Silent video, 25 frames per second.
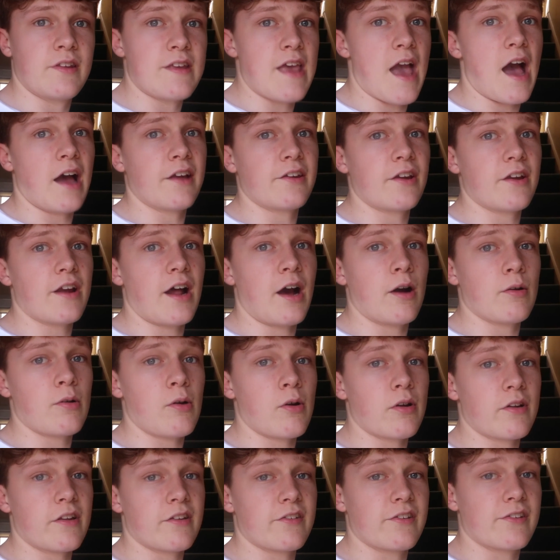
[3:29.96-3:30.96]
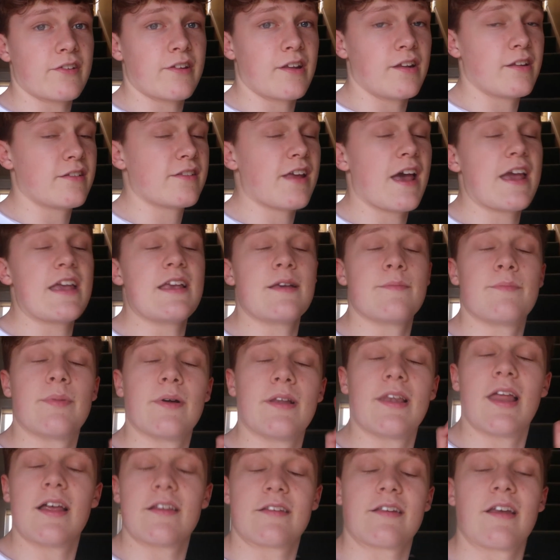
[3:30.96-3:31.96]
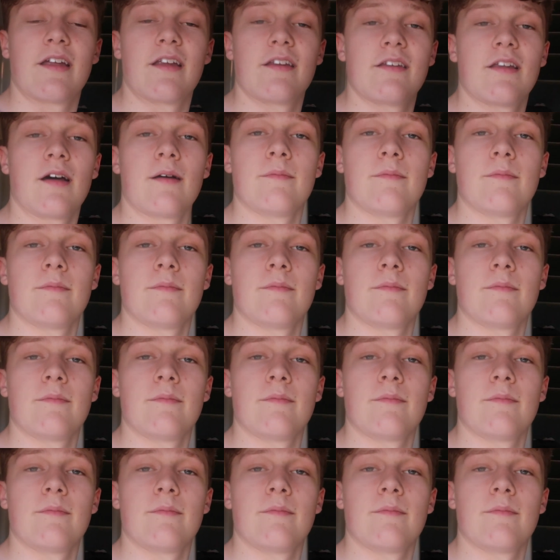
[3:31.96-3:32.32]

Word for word: So yeah, I don't know how long this is going to take, but let's get it